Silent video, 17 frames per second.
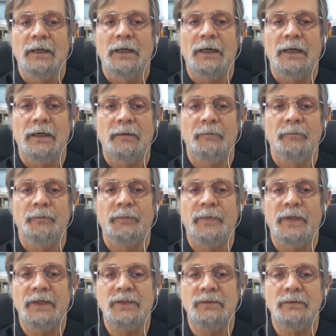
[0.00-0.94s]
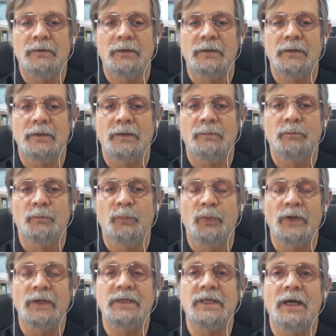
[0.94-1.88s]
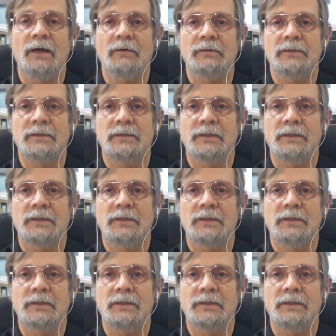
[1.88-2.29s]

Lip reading: that you can print out